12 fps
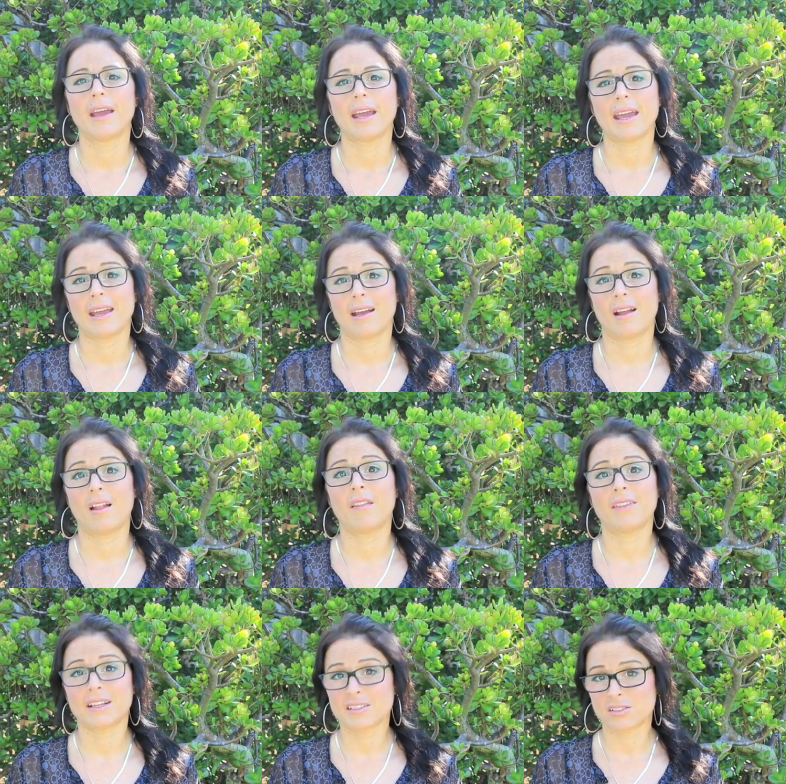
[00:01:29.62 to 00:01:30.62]

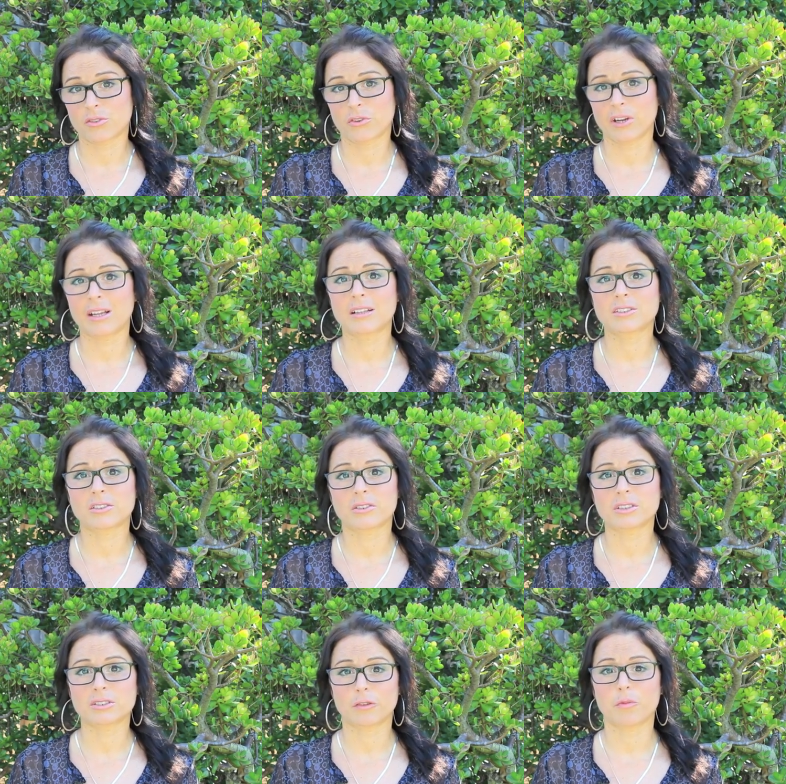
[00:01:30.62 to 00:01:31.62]
and that's the real
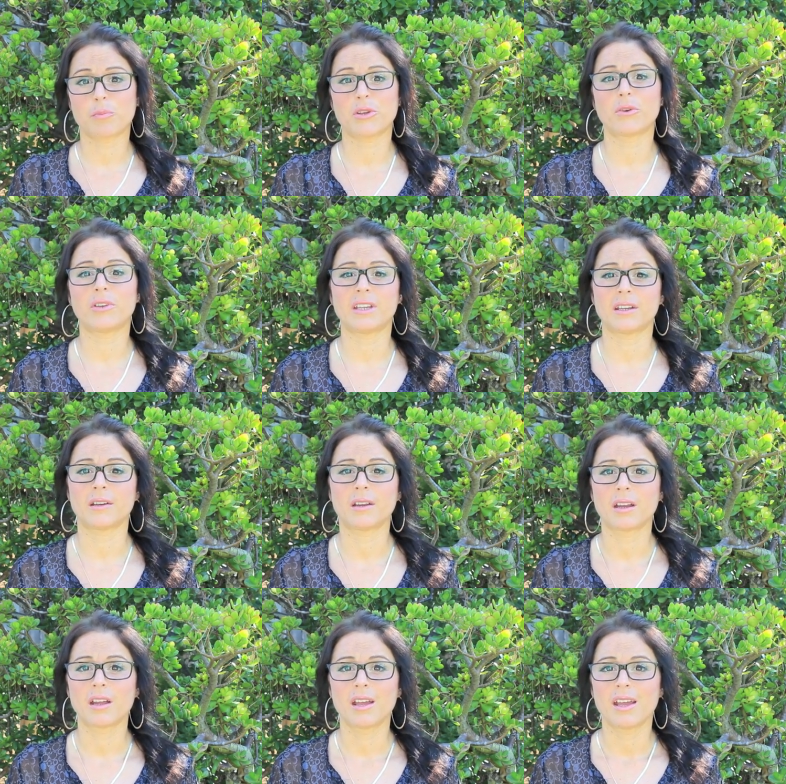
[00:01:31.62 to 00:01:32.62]
source of beauty.
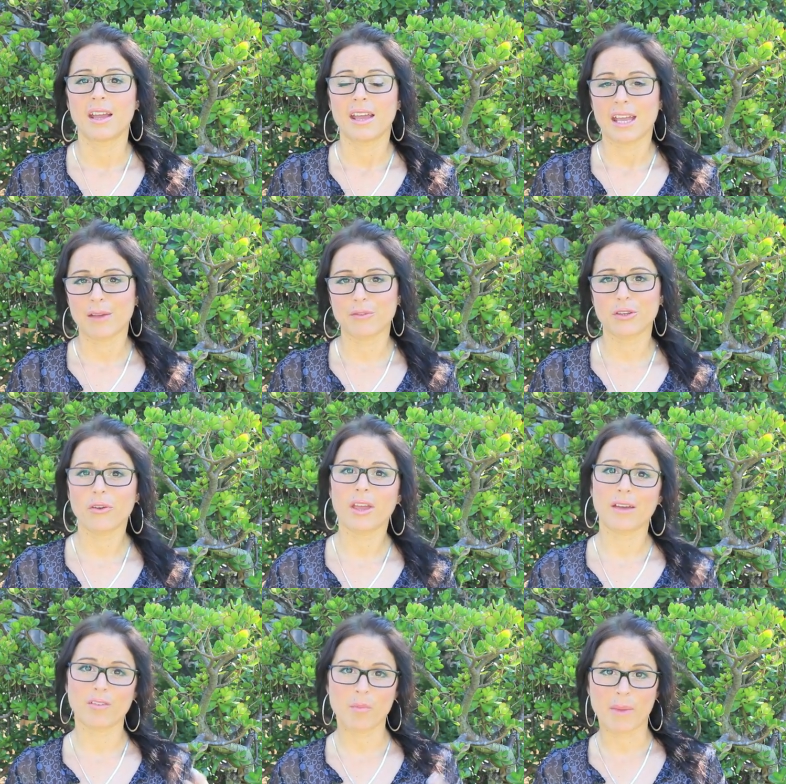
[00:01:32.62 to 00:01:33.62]
Have you
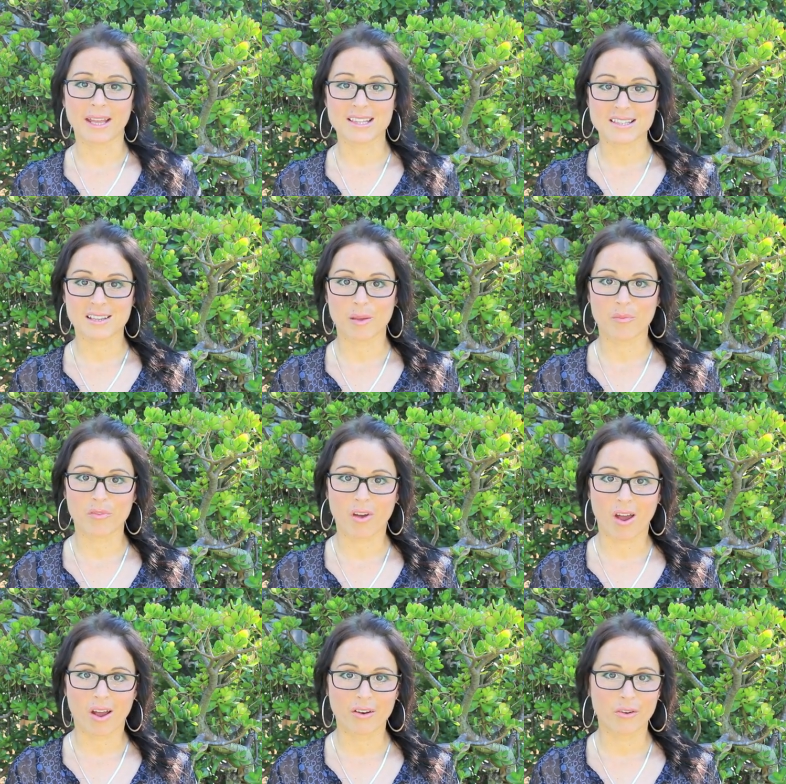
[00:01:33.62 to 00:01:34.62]
ever met
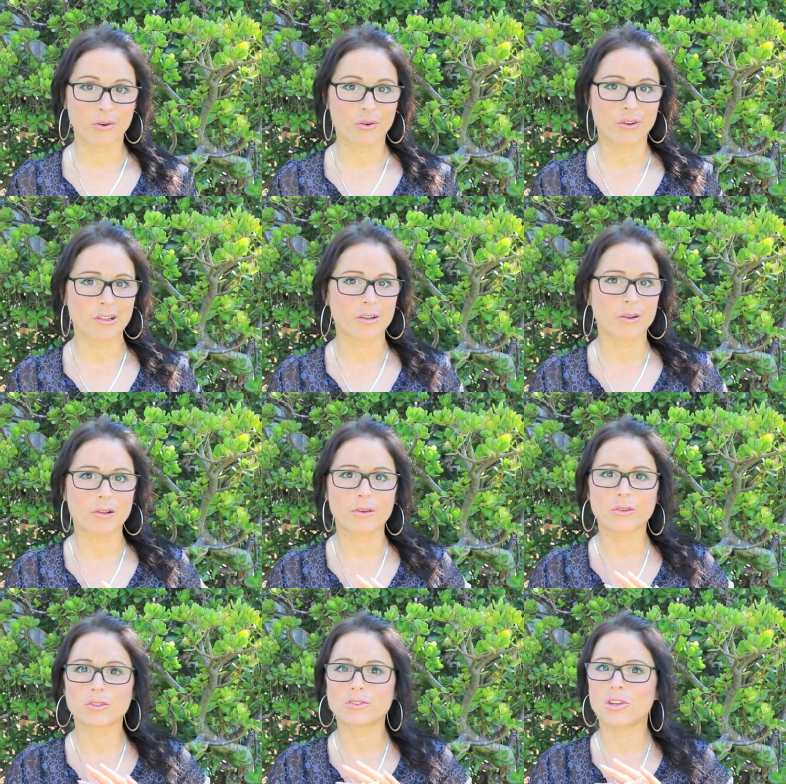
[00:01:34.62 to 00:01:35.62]
someone who, who
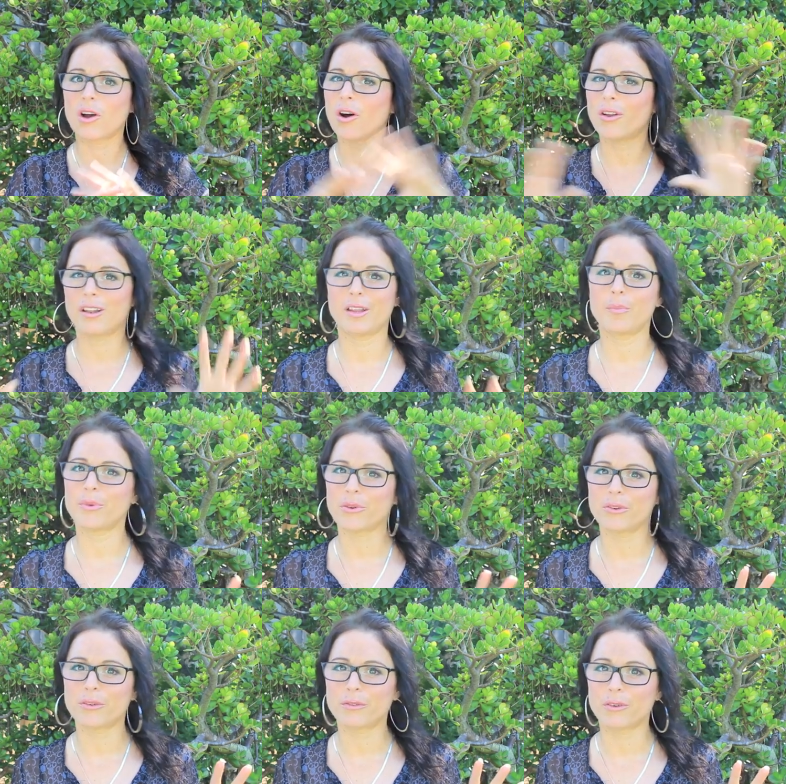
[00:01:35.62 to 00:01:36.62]
looked totally
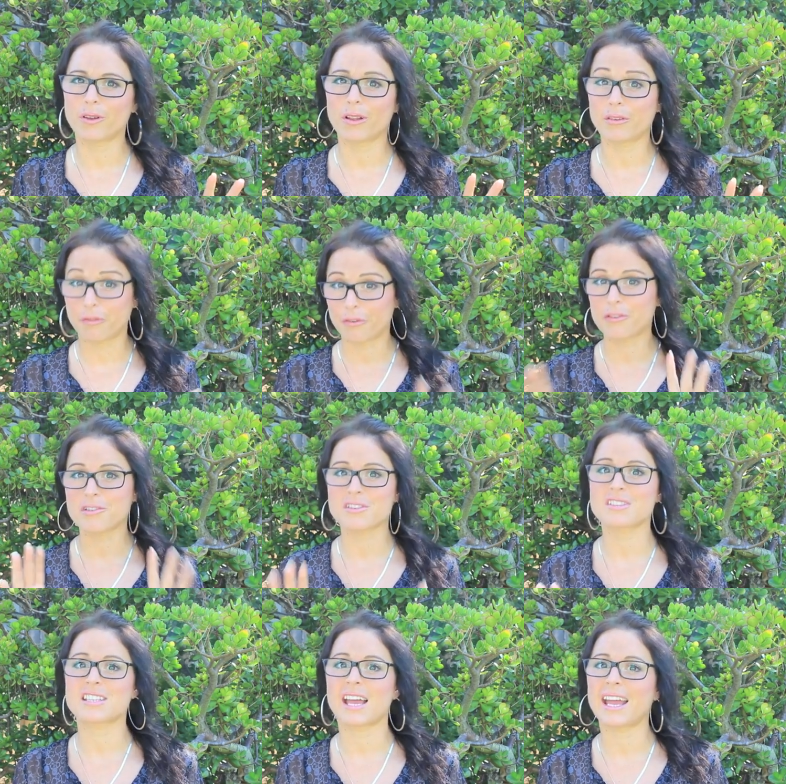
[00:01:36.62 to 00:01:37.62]
beautiful on first
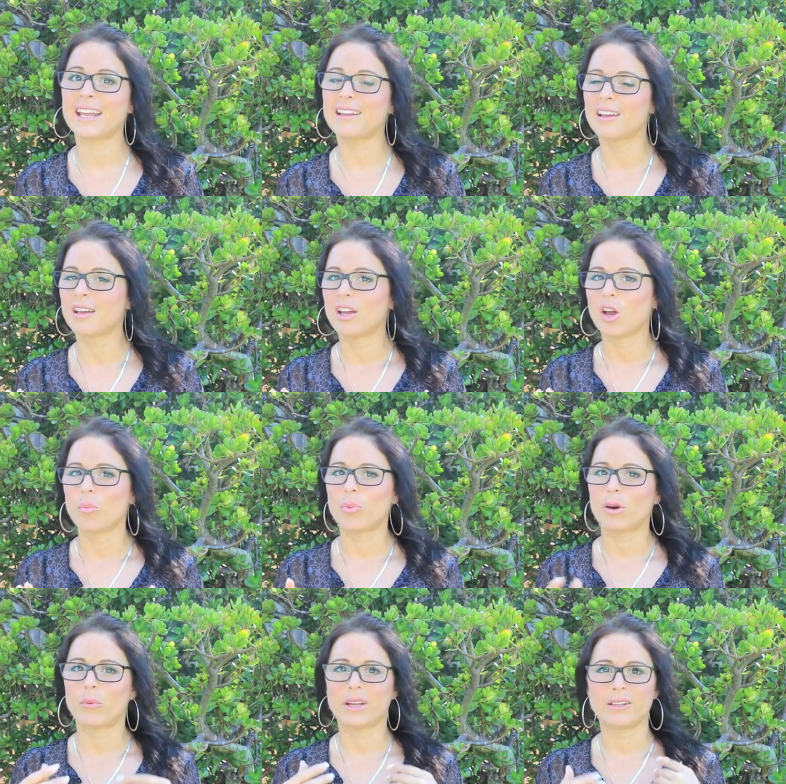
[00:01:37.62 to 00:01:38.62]
sight,
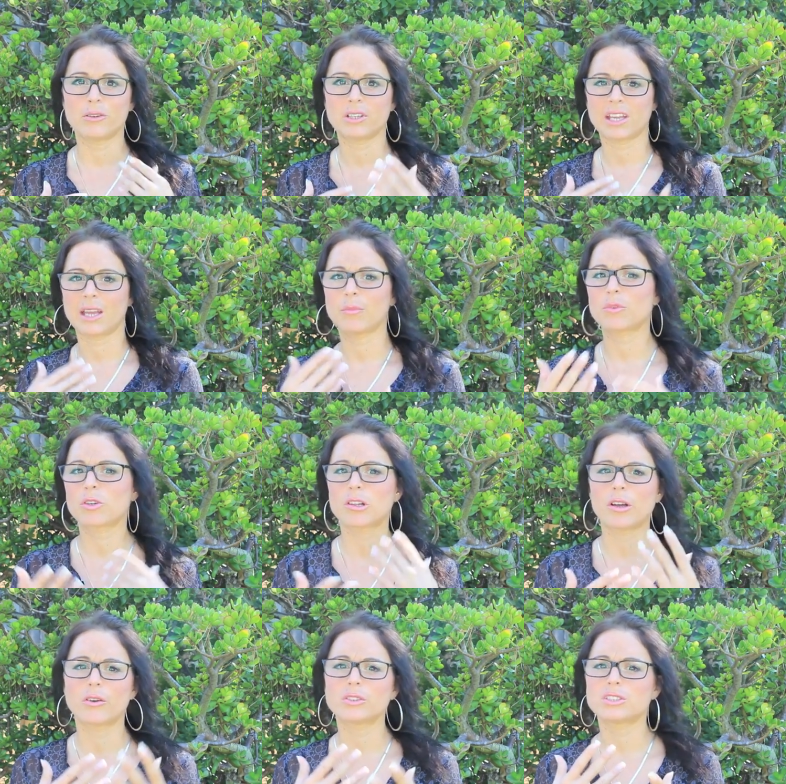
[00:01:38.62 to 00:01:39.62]
but when you came
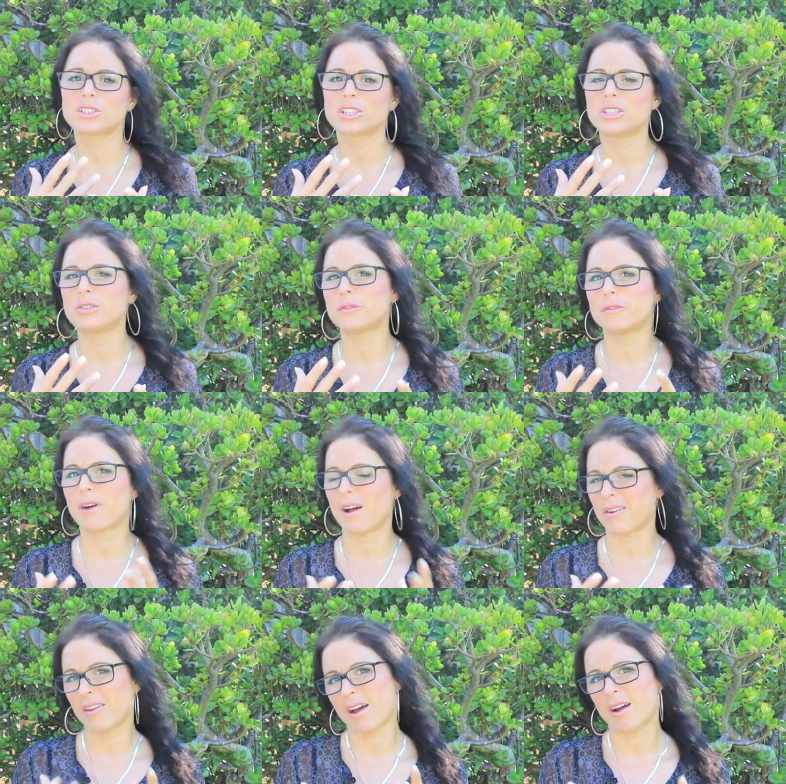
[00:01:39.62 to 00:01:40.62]
closer, you
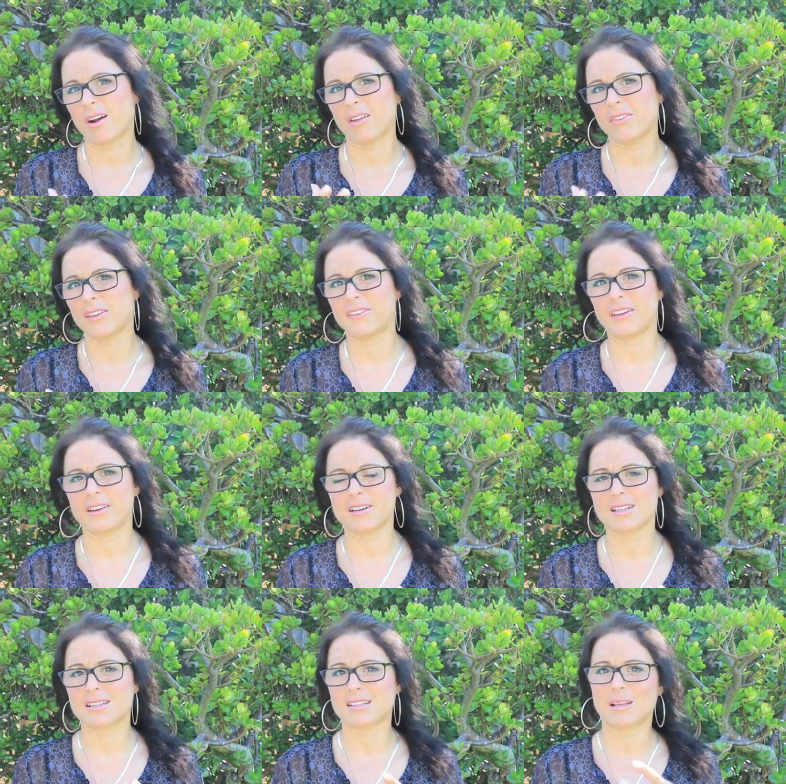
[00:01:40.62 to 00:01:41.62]
found out that there
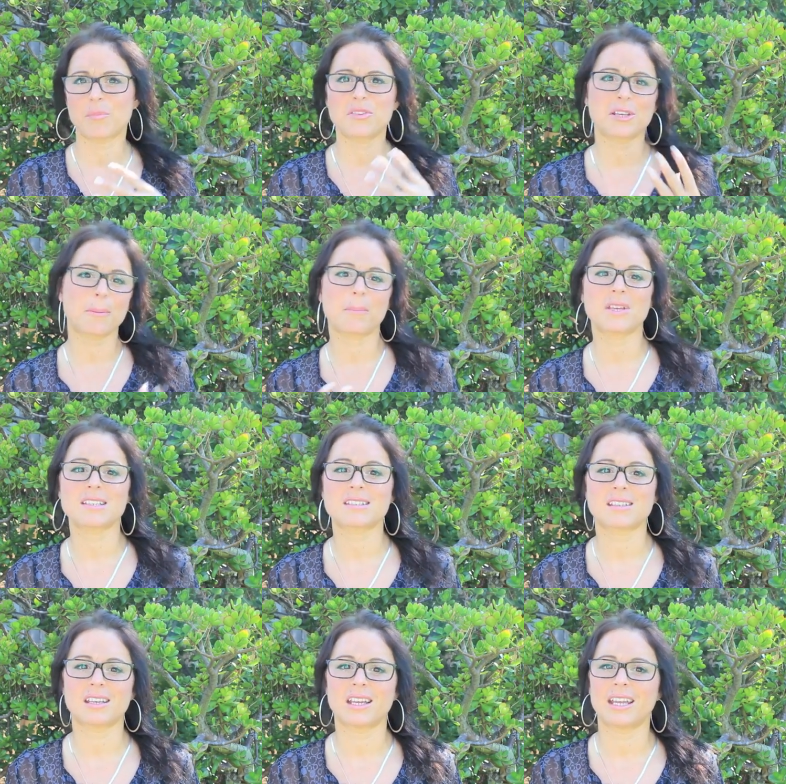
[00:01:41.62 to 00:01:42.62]
is something
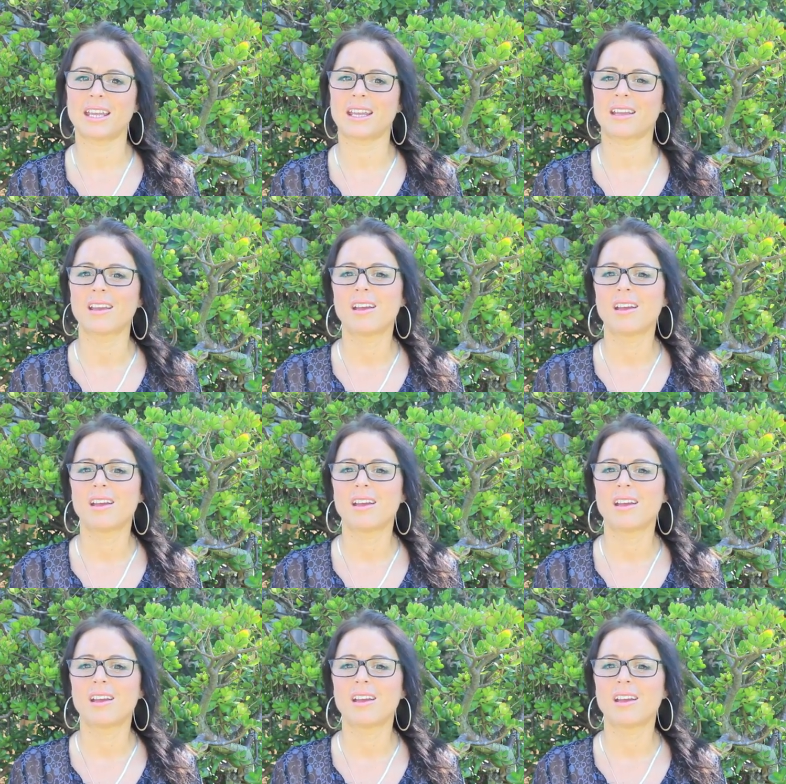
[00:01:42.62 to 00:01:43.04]
missing,